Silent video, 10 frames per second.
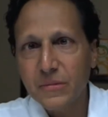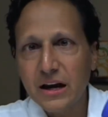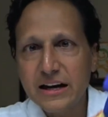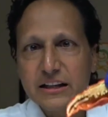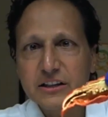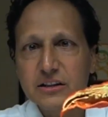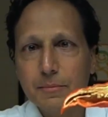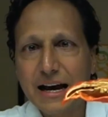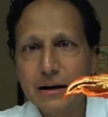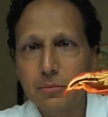Again, this is a
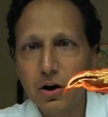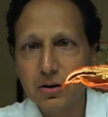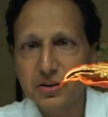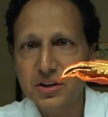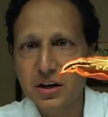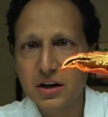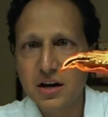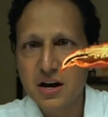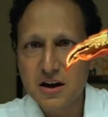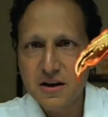Madballz
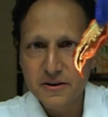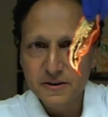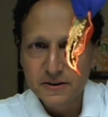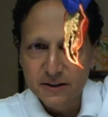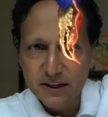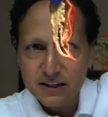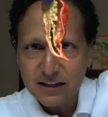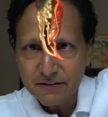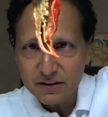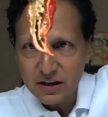
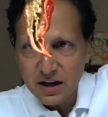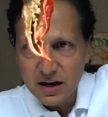7.